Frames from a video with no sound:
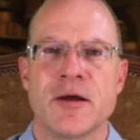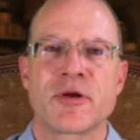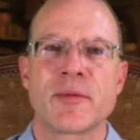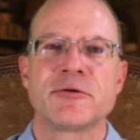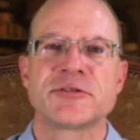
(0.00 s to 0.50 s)

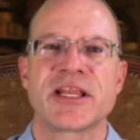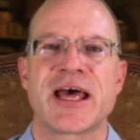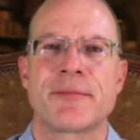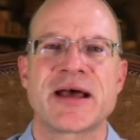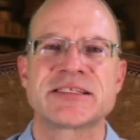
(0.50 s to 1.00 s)

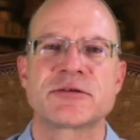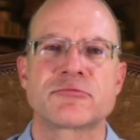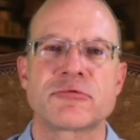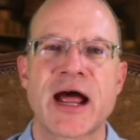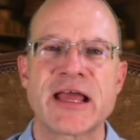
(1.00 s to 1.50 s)
PrimaLuceLab has
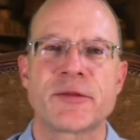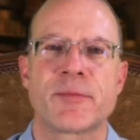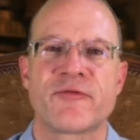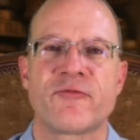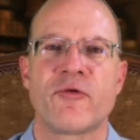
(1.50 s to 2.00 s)
right
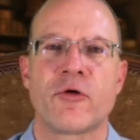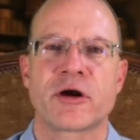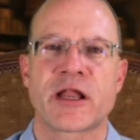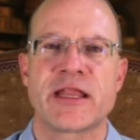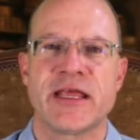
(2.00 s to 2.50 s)

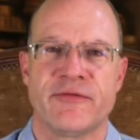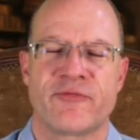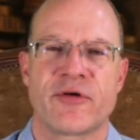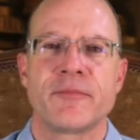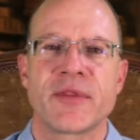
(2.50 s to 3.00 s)
before the
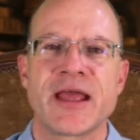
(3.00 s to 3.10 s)
Neve